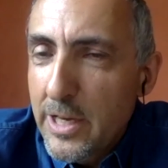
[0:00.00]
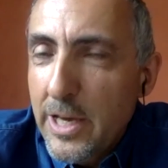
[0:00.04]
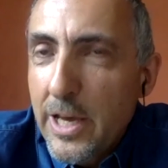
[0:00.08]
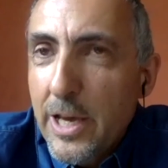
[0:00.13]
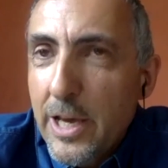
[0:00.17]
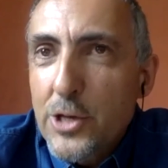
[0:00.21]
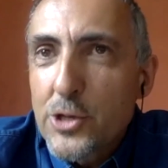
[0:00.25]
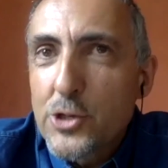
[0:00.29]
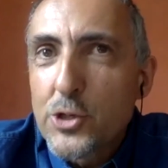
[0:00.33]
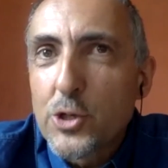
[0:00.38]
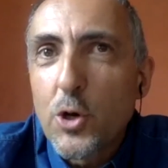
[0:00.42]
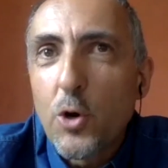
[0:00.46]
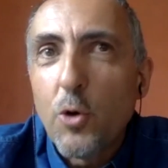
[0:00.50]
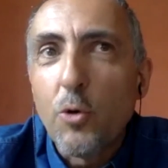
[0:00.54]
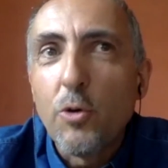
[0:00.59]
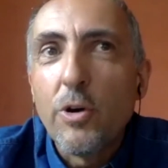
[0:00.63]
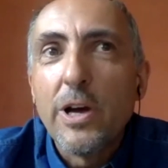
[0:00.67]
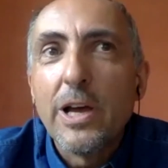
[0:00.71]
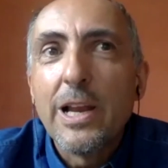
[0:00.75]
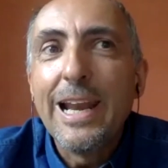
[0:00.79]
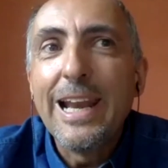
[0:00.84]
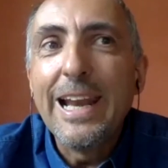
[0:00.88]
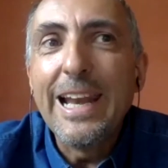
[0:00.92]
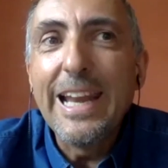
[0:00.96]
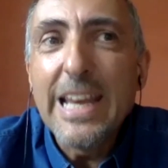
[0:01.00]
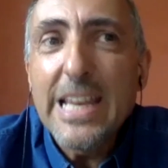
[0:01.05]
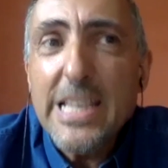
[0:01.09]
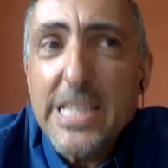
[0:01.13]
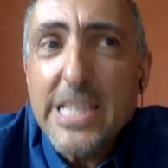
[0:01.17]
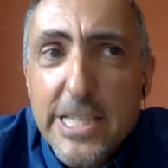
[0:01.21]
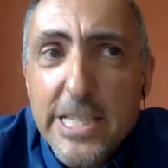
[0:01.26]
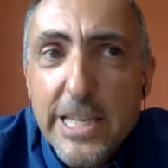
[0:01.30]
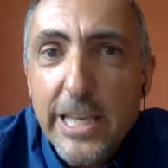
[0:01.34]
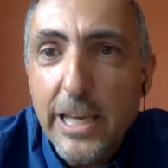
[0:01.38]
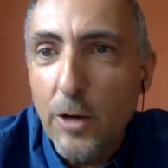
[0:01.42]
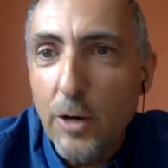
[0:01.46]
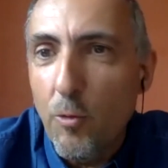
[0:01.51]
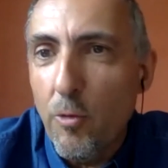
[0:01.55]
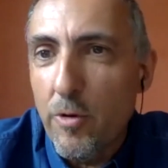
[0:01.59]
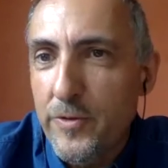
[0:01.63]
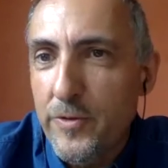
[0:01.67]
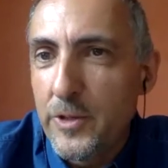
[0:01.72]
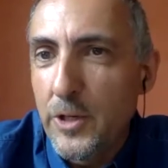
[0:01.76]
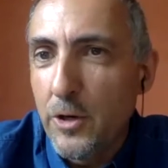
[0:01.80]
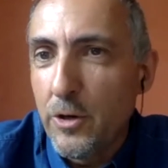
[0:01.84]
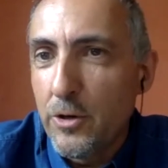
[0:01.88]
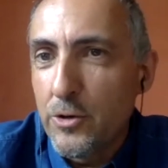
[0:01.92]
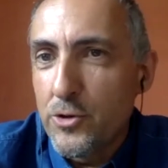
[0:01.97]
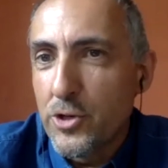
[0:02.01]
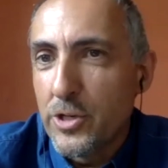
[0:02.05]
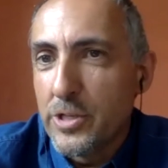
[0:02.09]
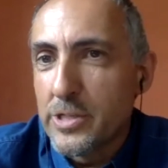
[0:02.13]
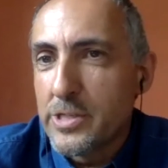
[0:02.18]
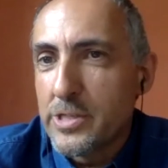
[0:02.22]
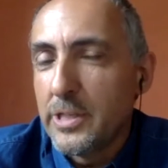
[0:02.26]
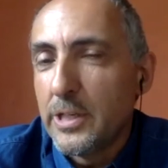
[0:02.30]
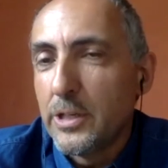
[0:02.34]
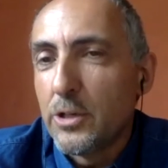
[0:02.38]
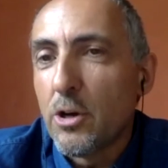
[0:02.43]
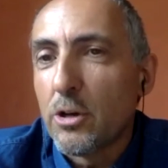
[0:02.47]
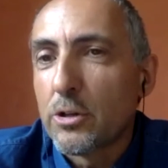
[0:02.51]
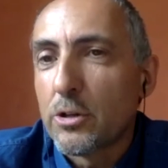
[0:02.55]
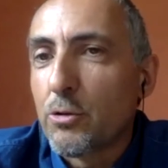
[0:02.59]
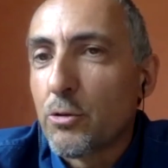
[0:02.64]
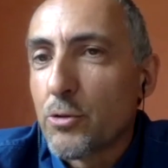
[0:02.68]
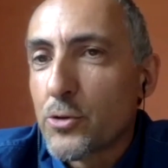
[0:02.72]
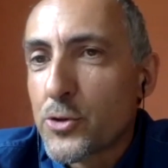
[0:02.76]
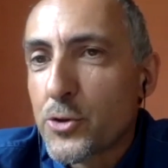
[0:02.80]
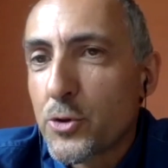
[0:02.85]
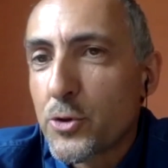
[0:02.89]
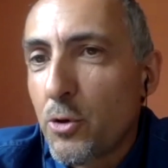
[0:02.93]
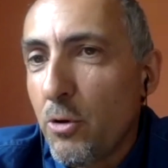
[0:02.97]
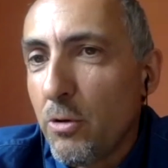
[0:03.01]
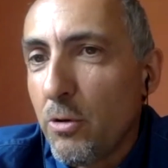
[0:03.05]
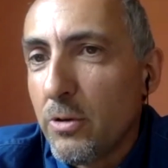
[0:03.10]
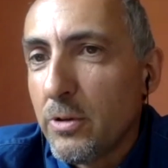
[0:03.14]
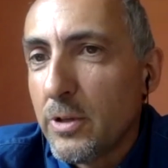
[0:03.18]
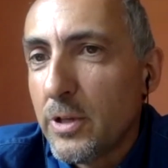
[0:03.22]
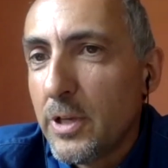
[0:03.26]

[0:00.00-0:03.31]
So listening was urgency, not control.